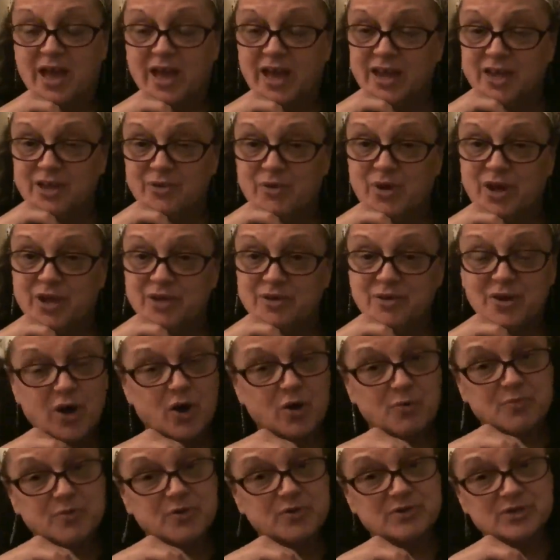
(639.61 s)
Anyway,
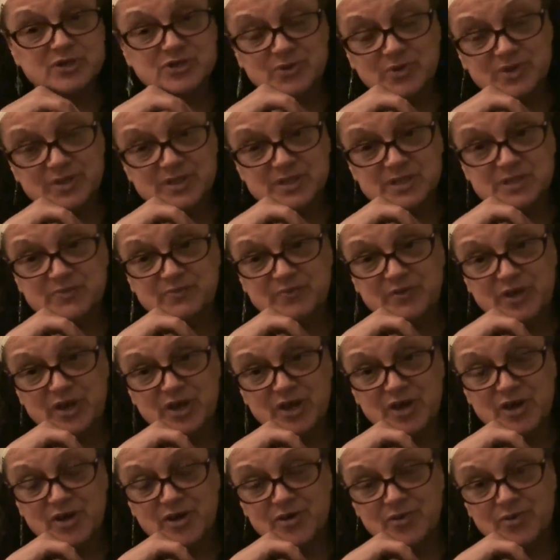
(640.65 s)
hope you enjoyed this
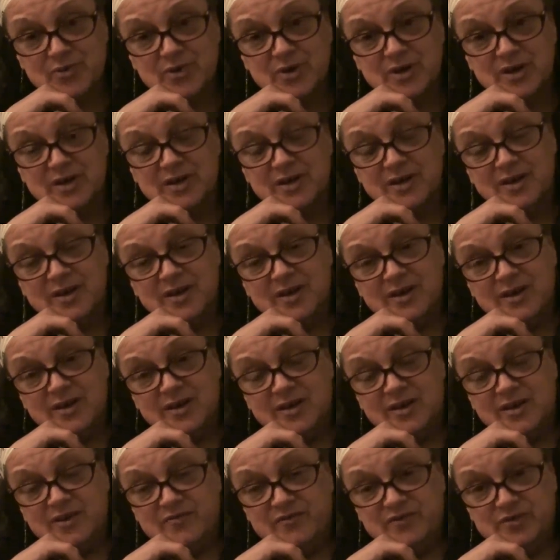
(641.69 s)
video.
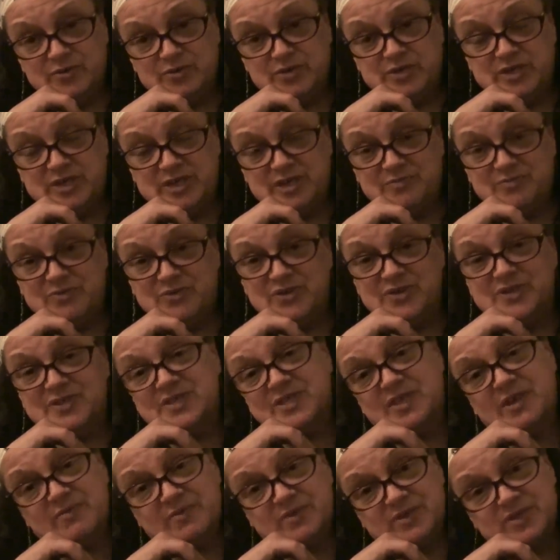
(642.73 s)
If you did, please
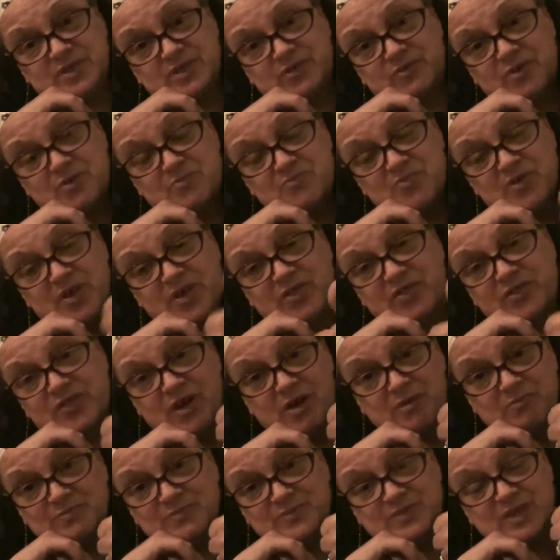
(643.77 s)
give us a great big
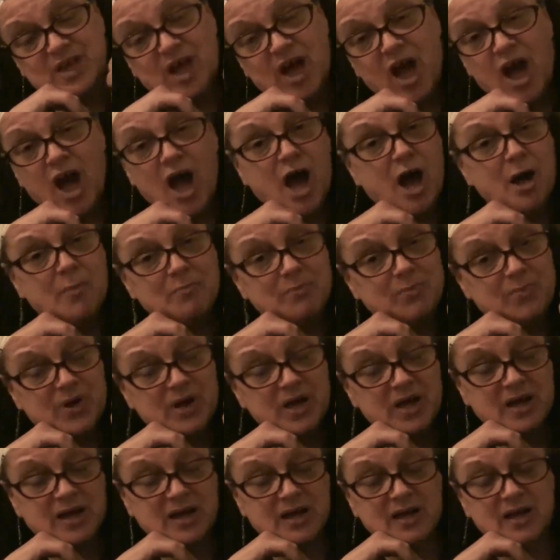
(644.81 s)
thumbs up.
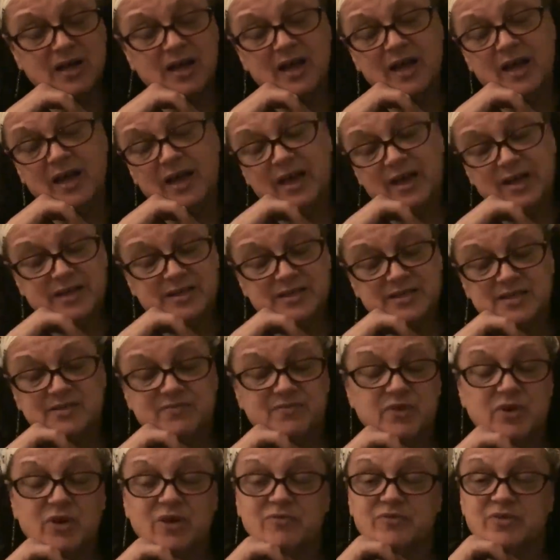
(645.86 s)
And
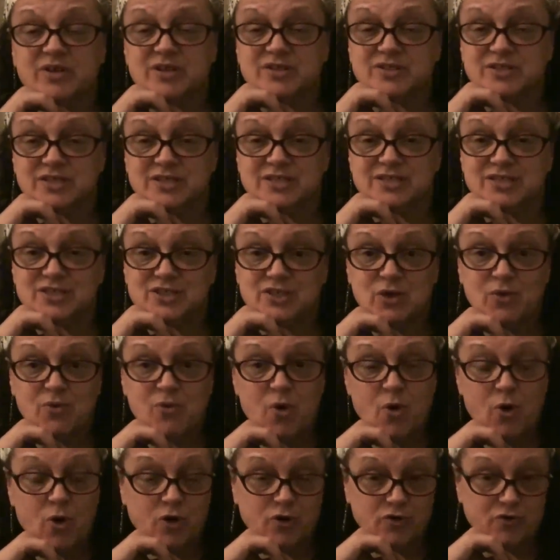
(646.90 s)
if you have not done so
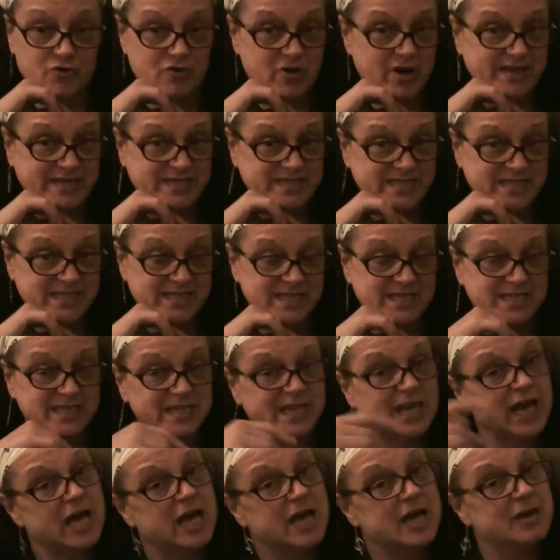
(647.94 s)
already,
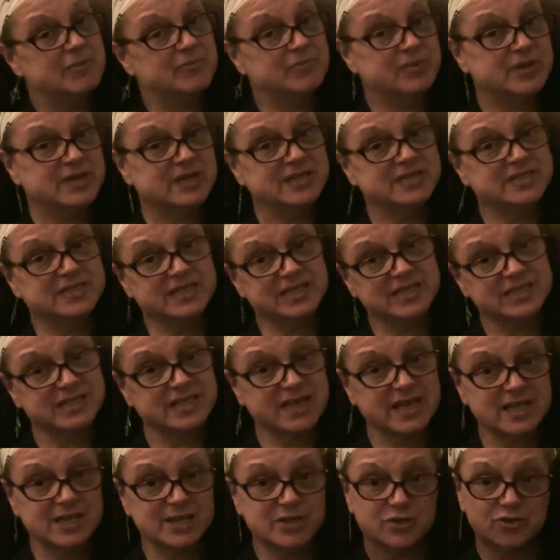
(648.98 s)
please hit
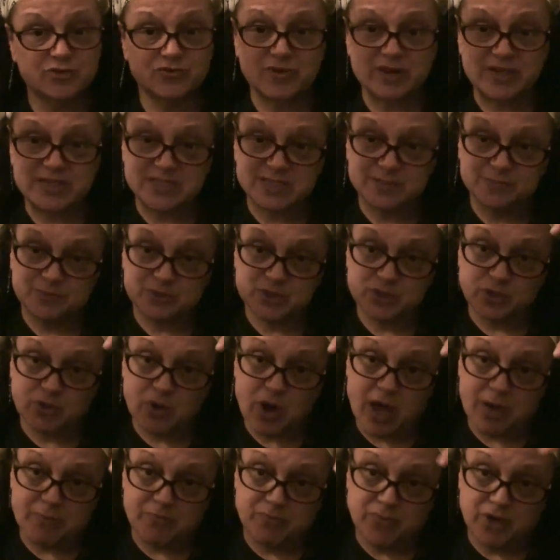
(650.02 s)
that little red
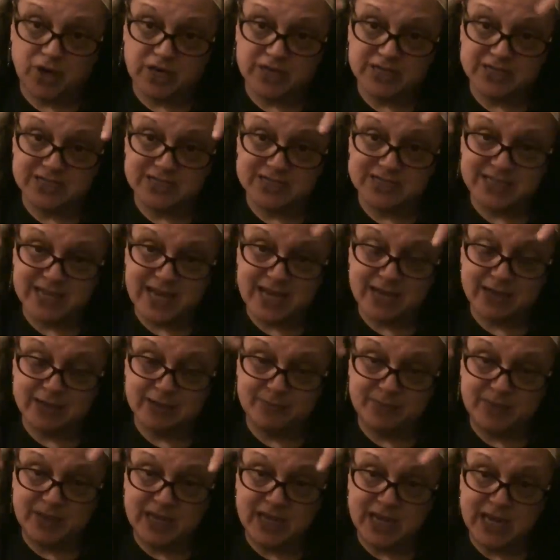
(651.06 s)
subscribe button down
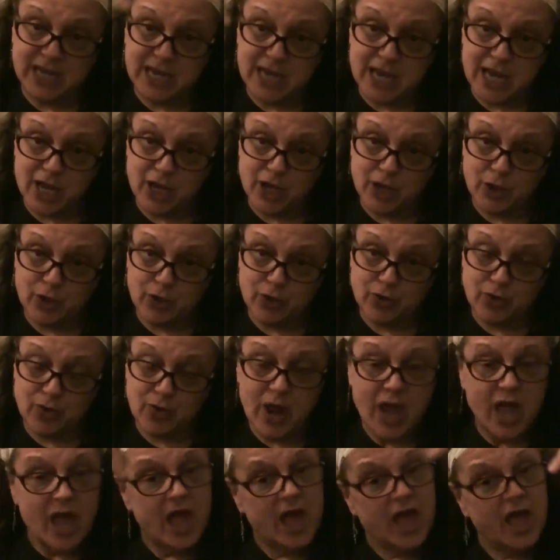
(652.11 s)
below
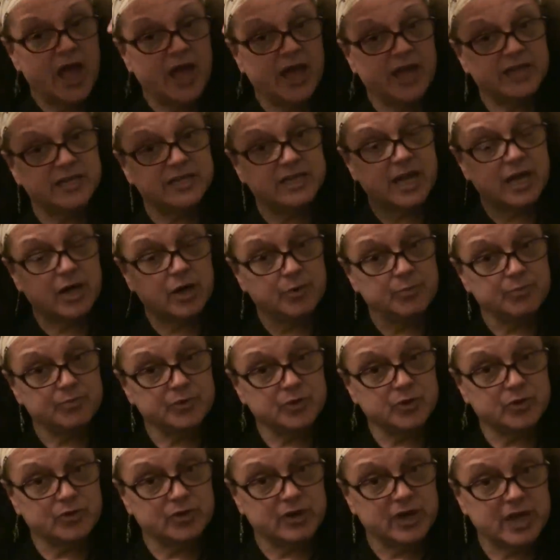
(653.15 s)
and help
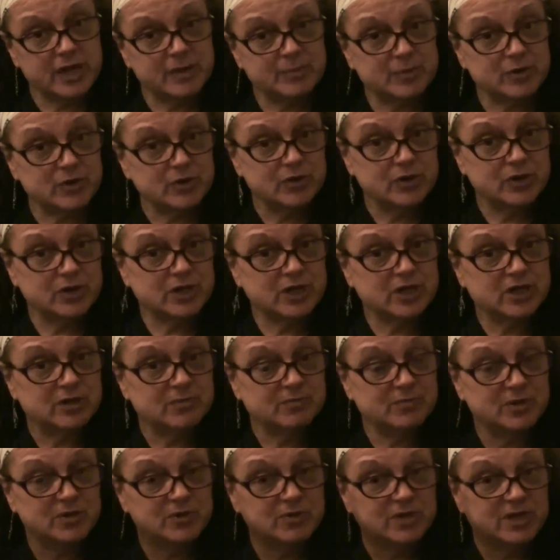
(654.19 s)
your neighborhood
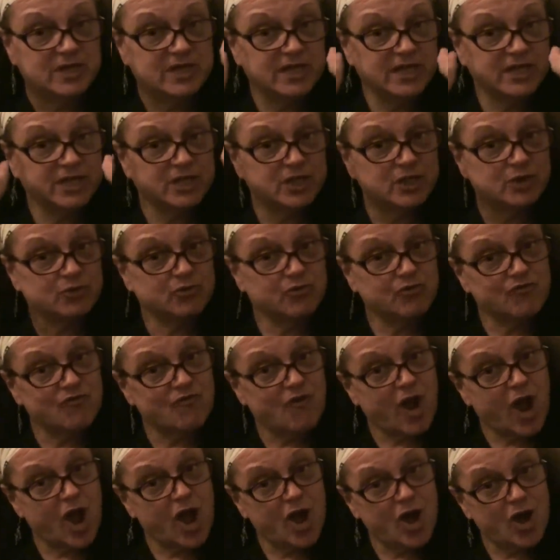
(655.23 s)
community to
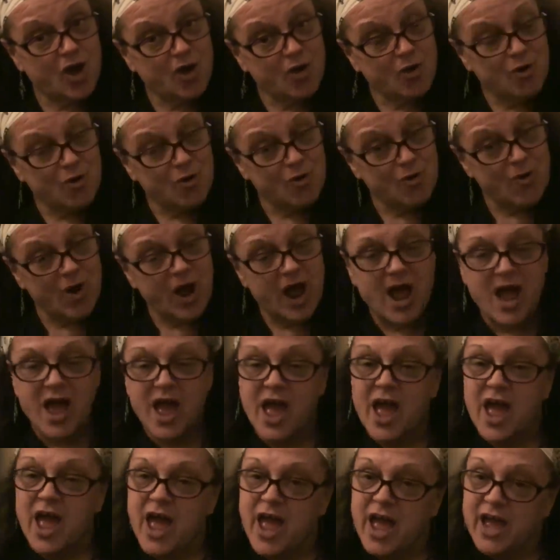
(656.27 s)
grow
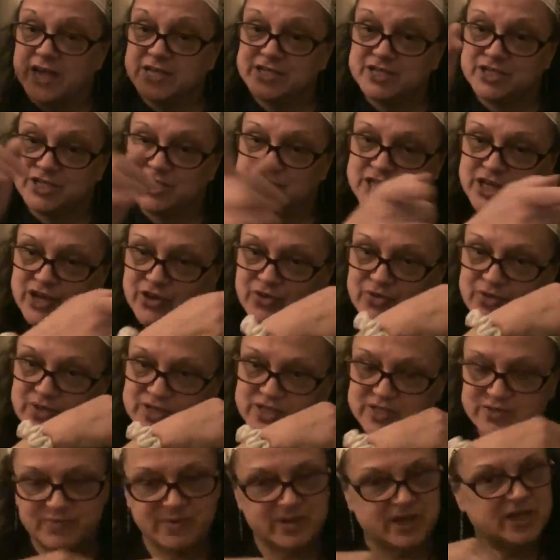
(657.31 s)
and share
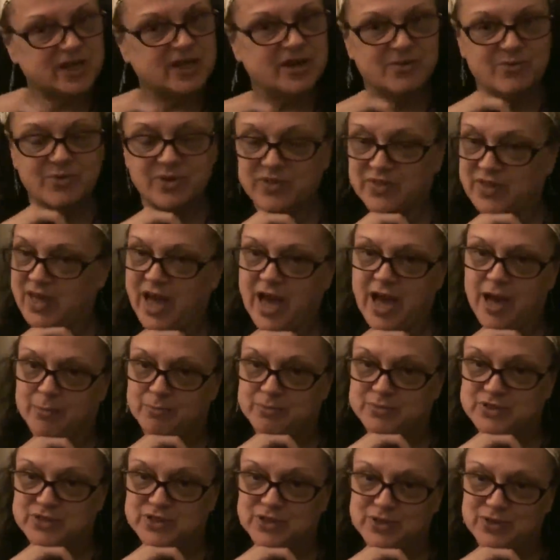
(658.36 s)
this video with
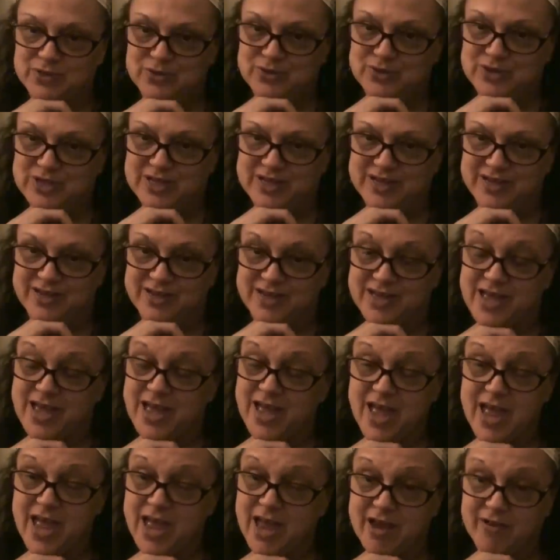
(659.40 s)
absolutely
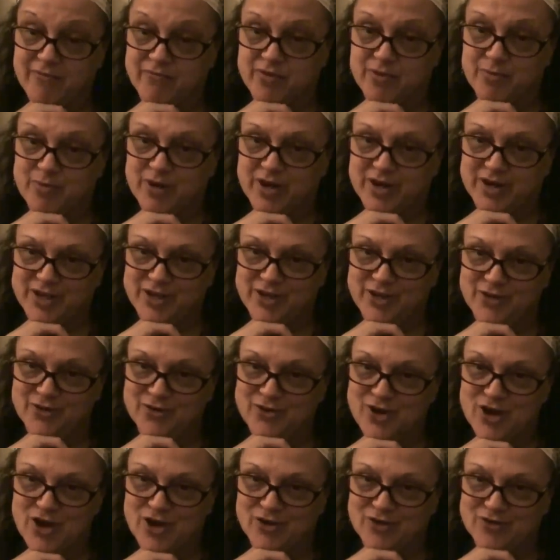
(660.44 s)
everybody you
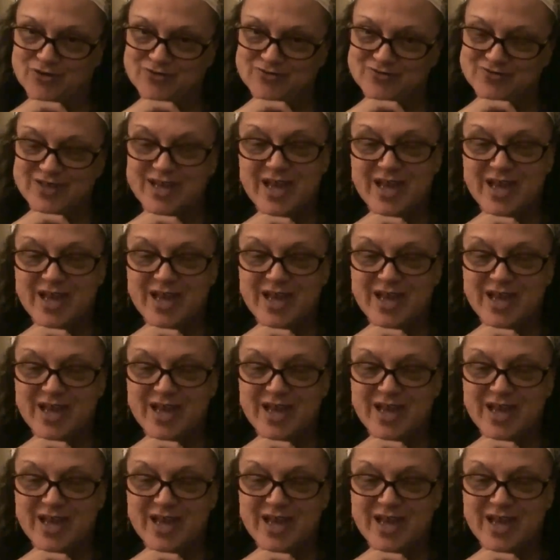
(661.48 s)
know.